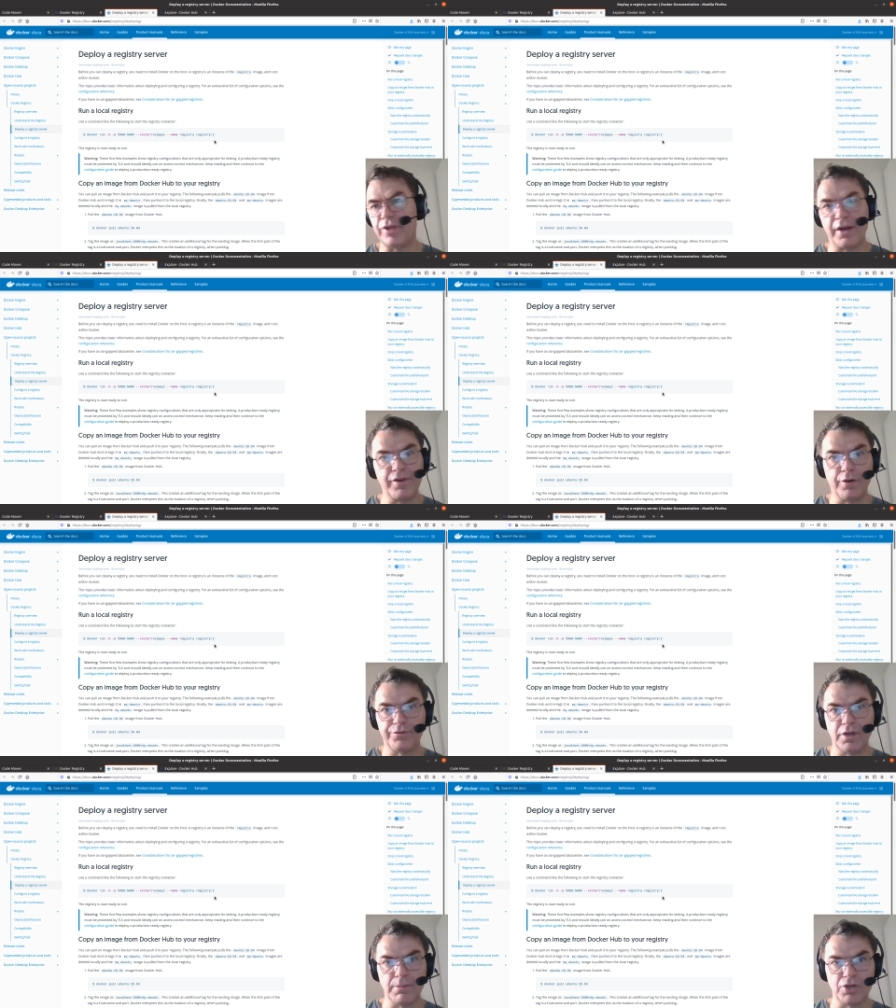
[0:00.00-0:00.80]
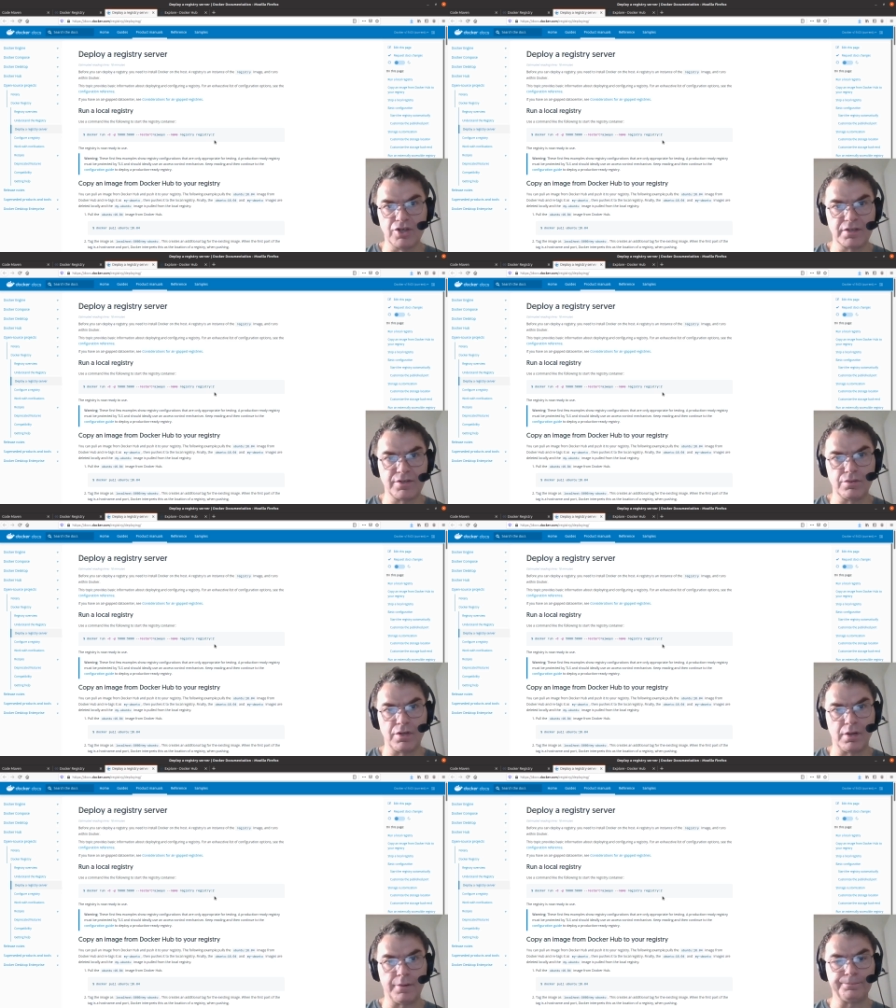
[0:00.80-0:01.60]
any of the images
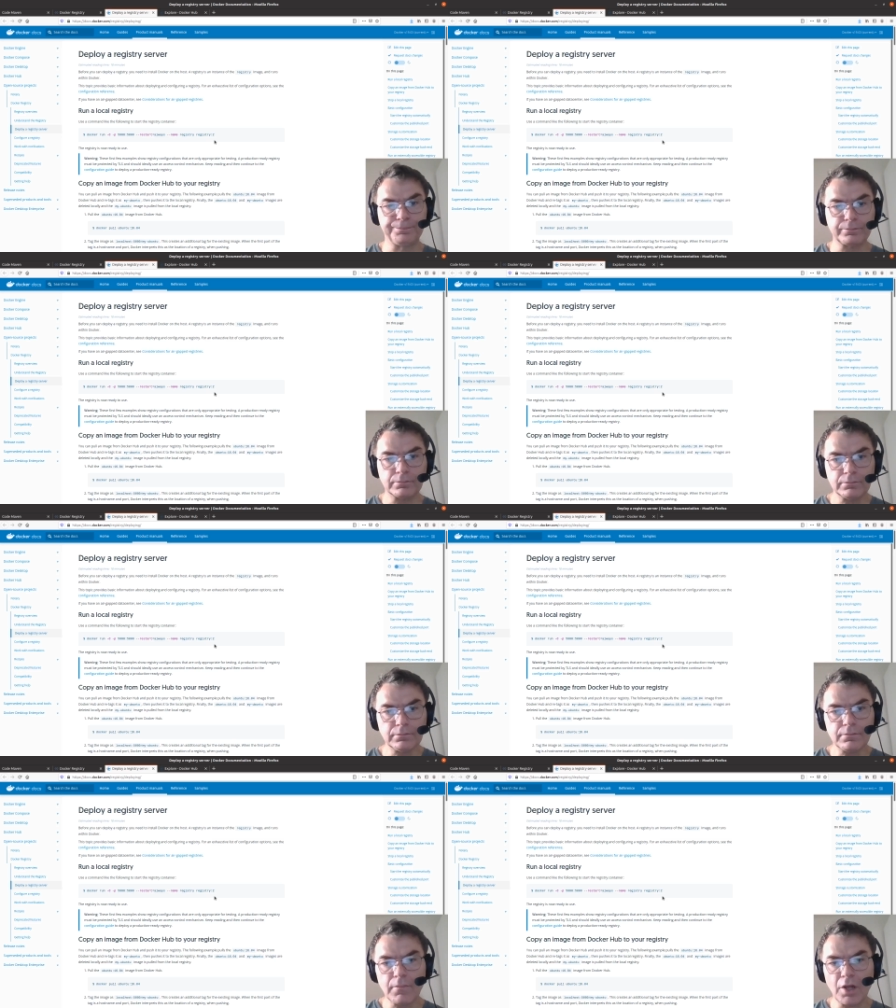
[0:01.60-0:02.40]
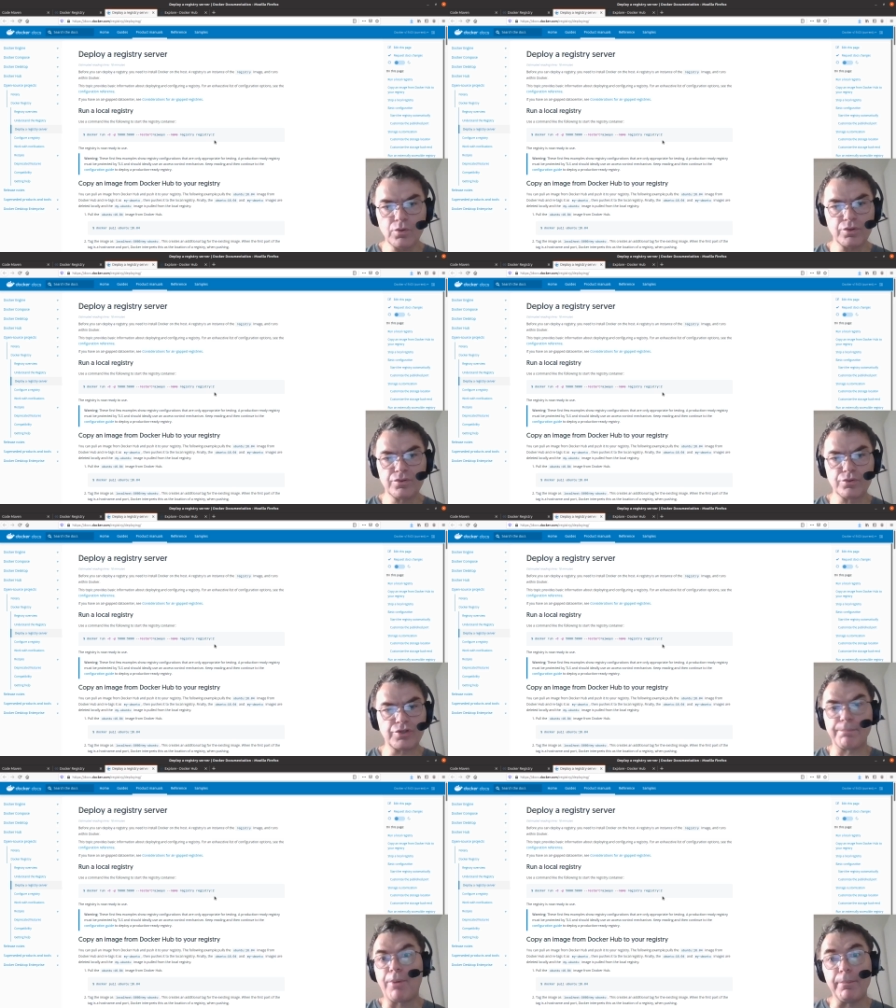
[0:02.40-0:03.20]
to
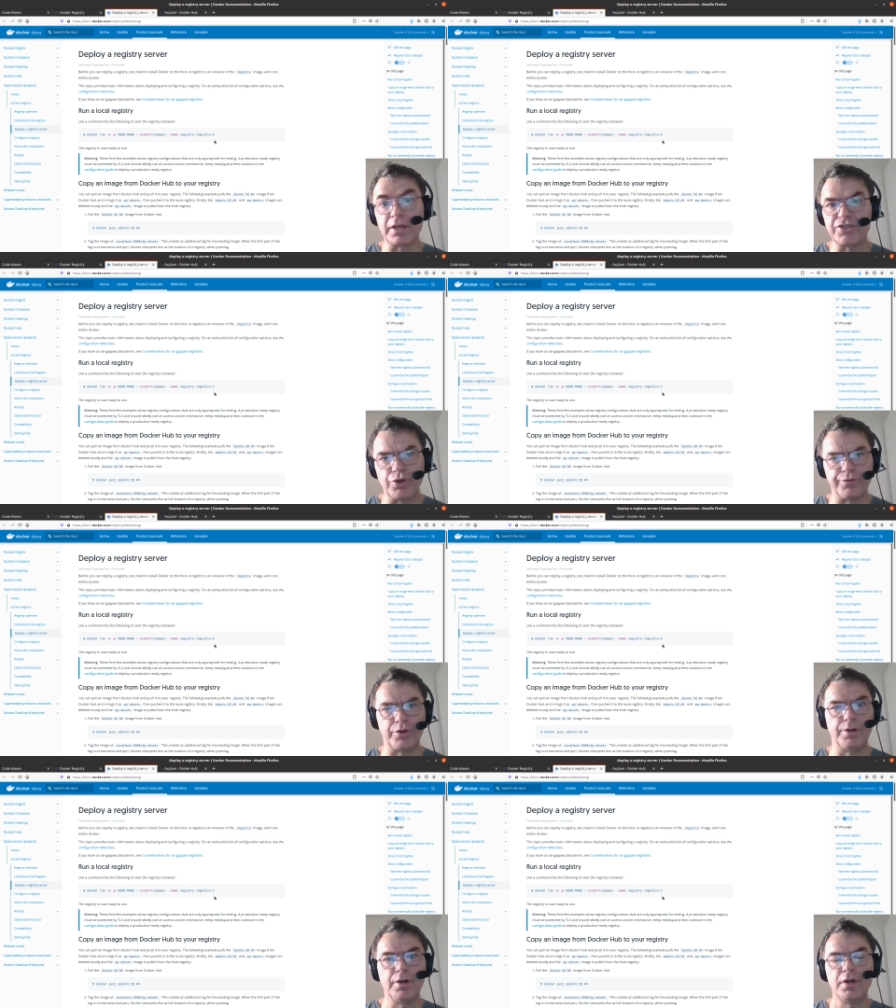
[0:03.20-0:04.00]
some public server.